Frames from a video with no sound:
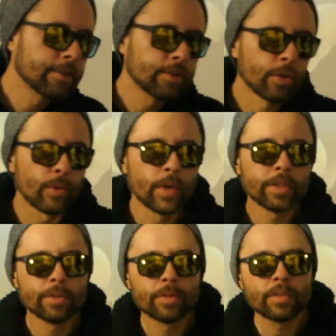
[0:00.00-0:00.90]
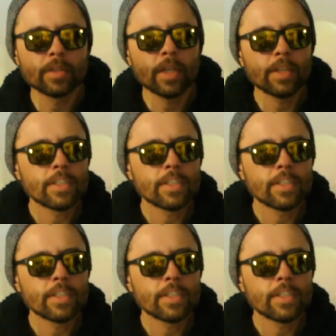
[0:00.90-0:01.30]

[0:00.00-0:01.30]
So what you say